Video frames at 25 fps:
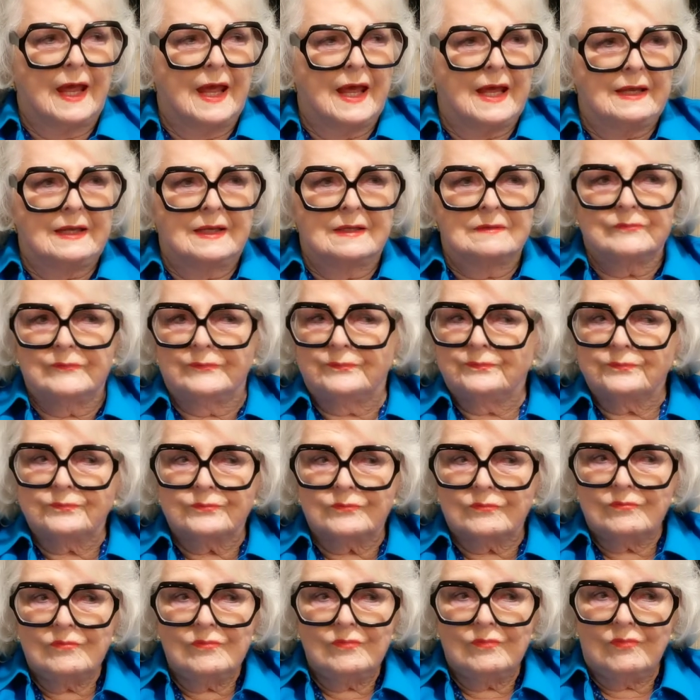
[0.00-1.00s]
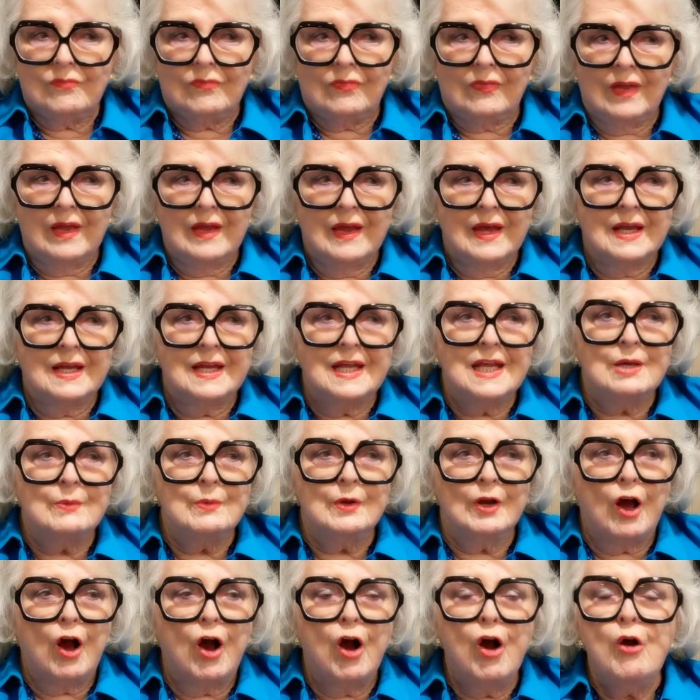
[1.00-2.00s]
and
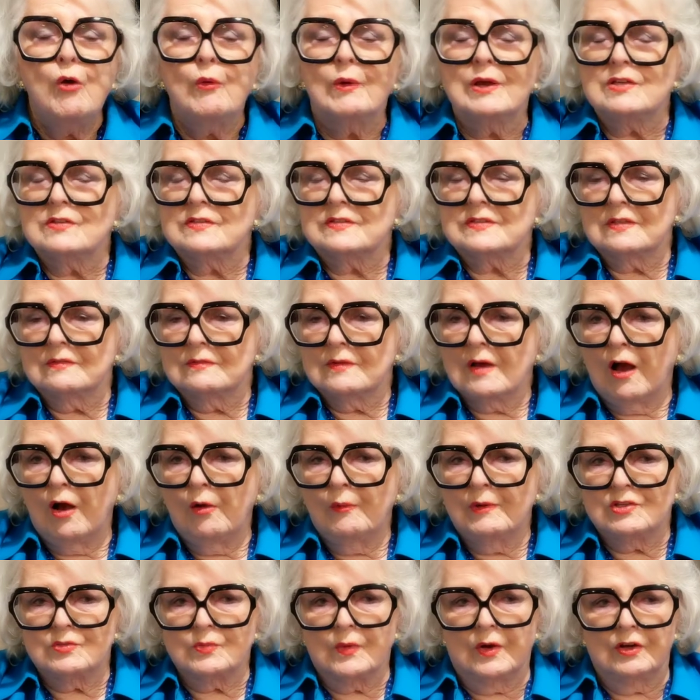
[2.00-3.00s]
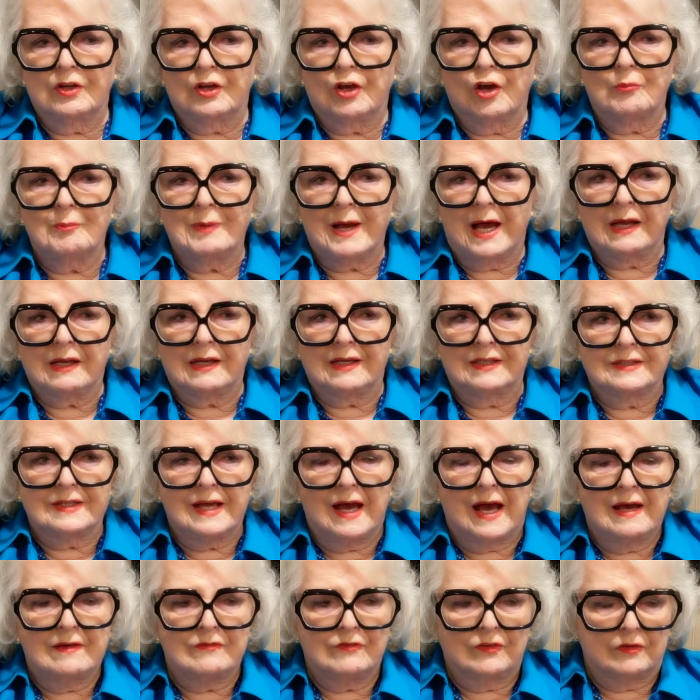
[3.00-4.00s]
he would always want to go buy
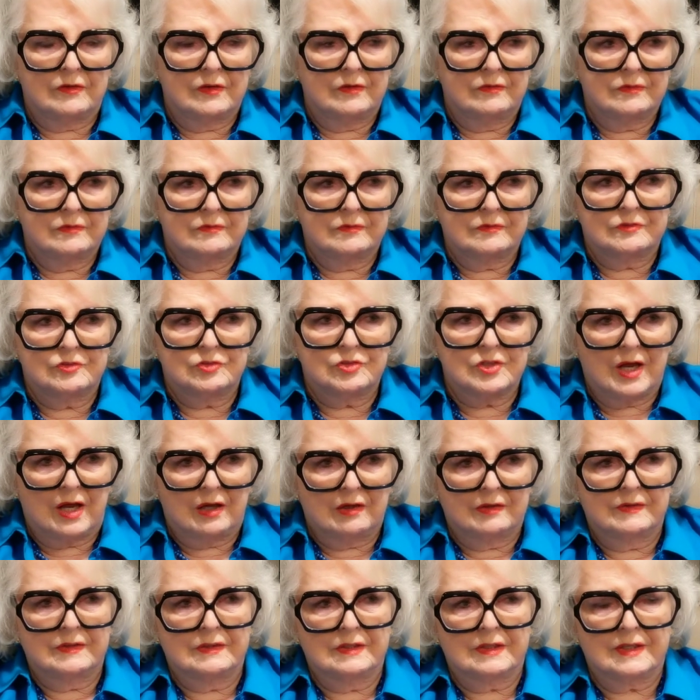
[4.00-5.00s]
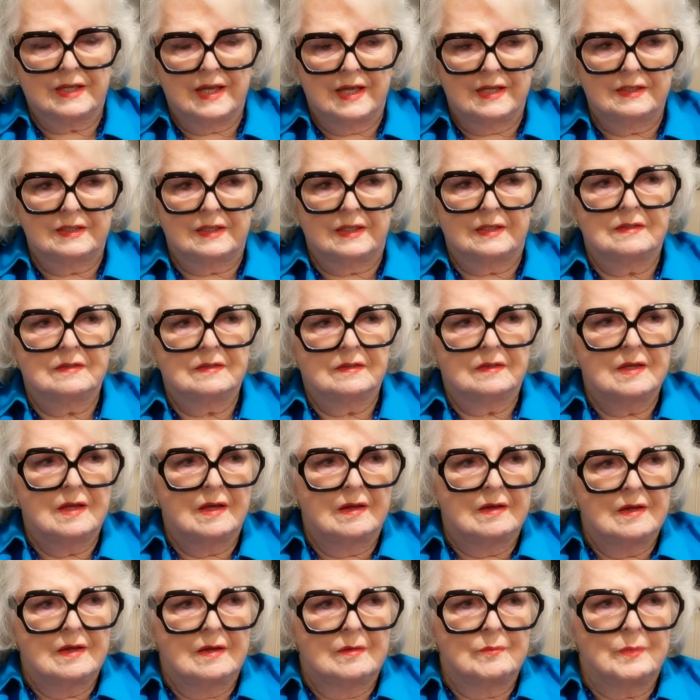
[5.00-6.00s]
Godiva chocolate candy
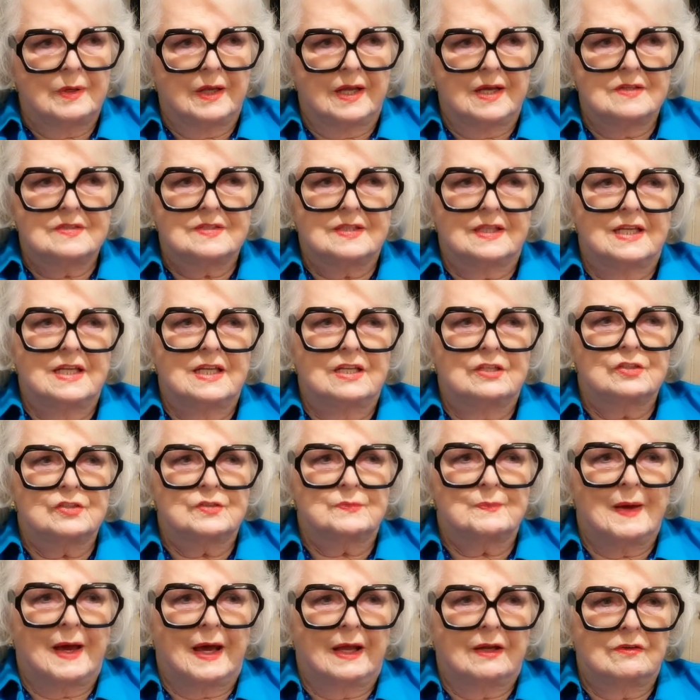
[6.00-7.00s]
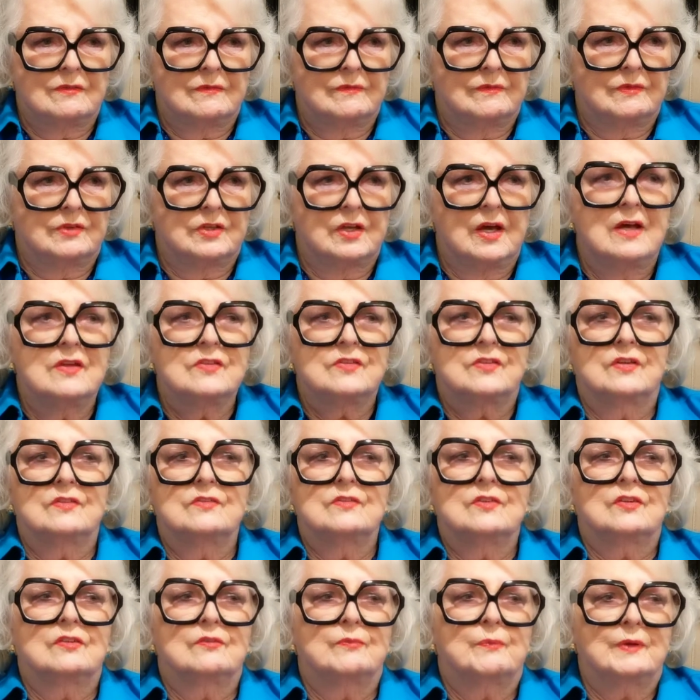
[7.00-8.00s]
place, and he'd just buy
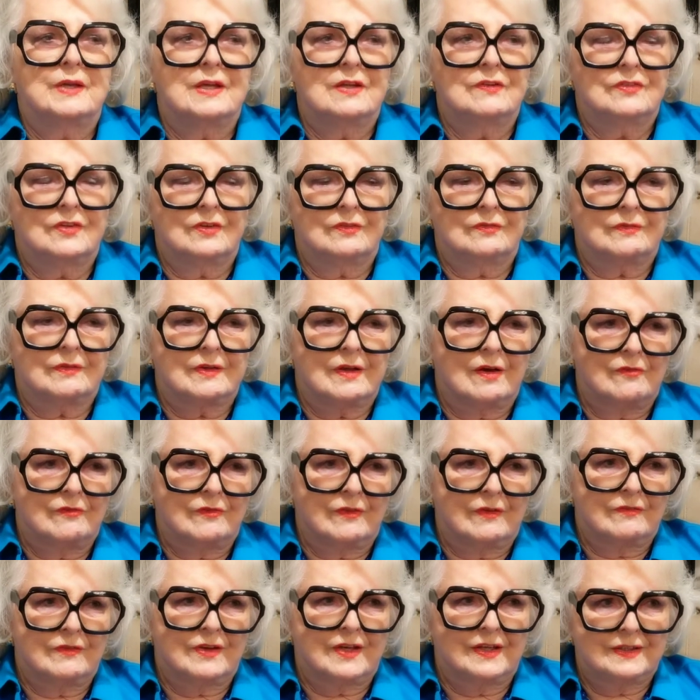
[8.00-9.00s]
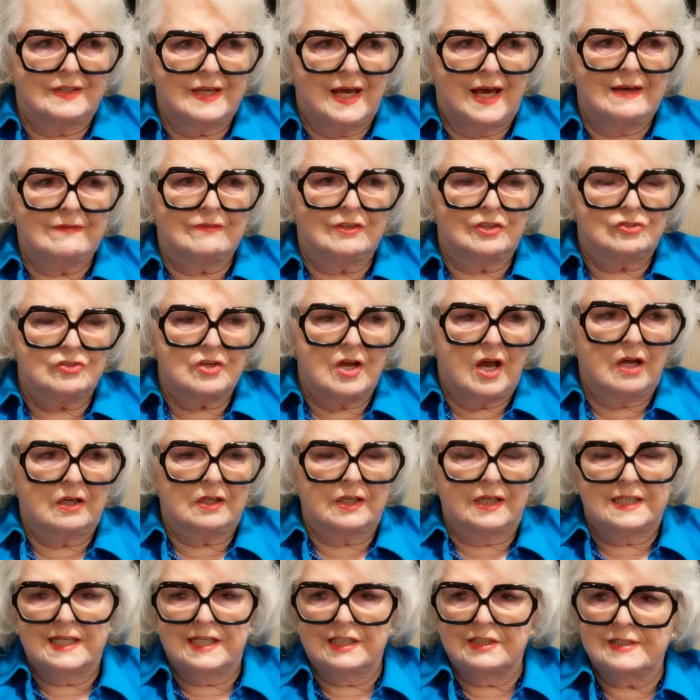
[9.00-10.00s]
dozens of pieces of Godiva
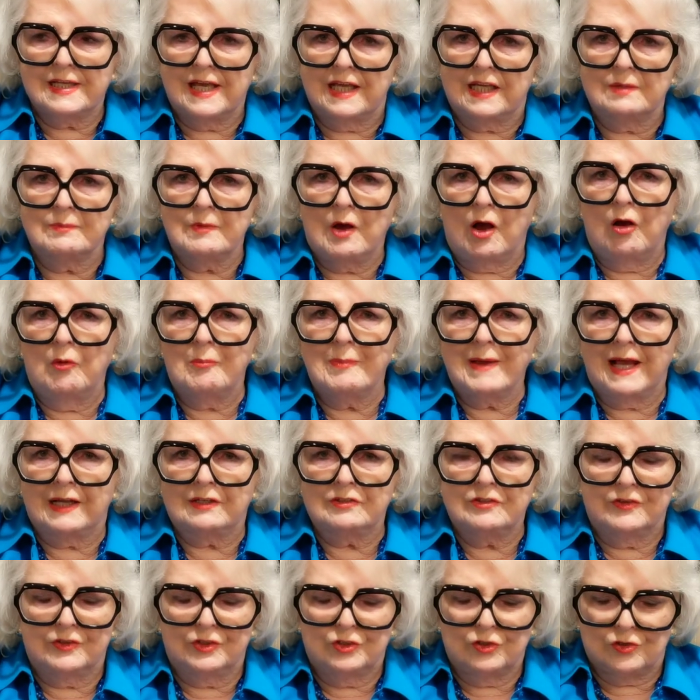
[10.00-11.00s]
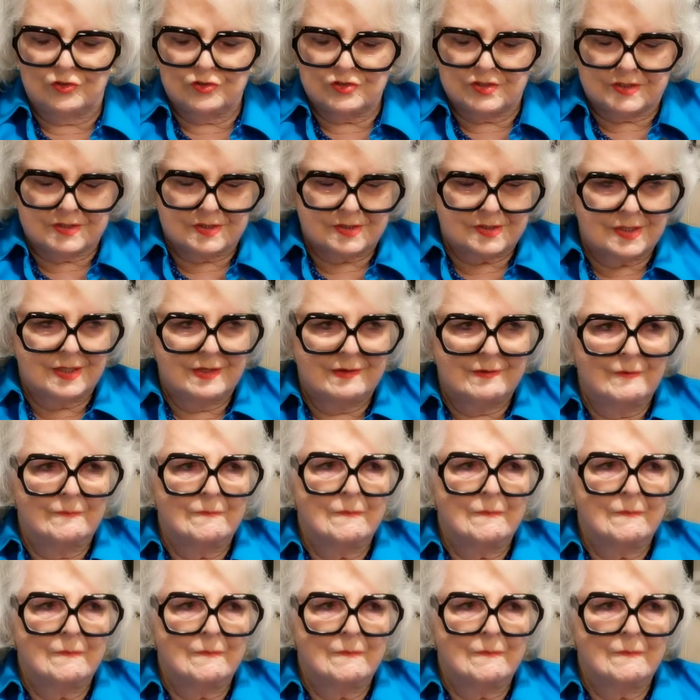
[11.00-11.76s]
chocolate. He'd take them all back to the nurses.